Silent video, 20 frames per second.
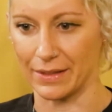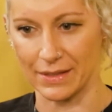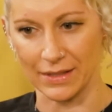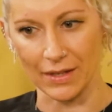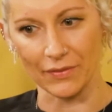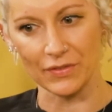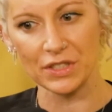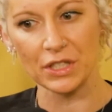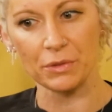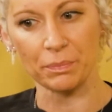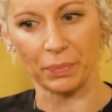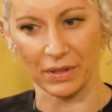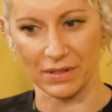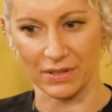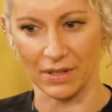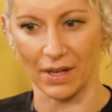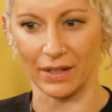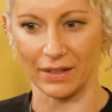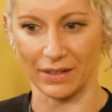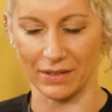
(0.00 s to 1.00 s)

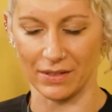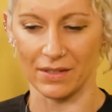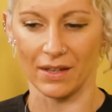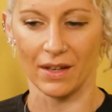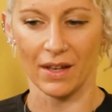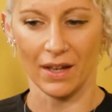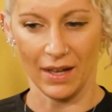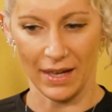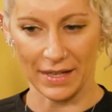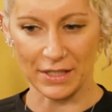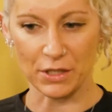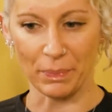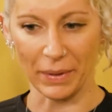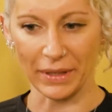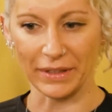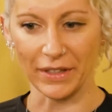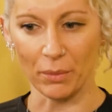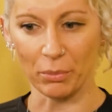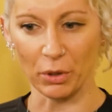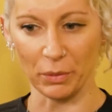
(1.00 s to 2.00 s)
17% it's a
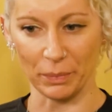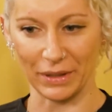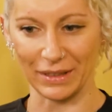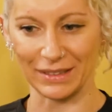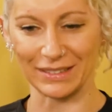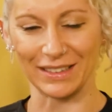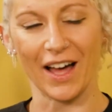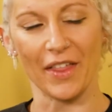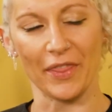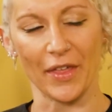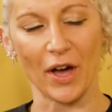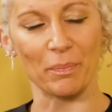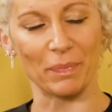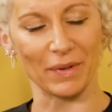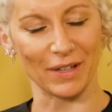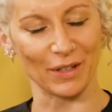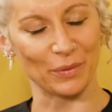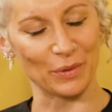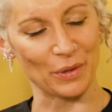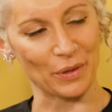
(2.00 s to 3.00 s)
big number, but it's not that
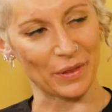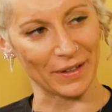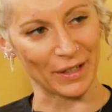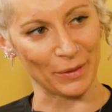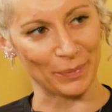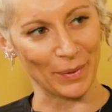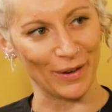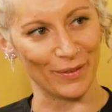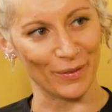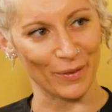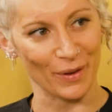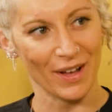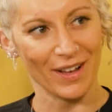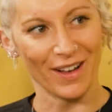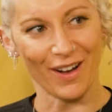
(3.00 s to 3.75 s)
big when you think about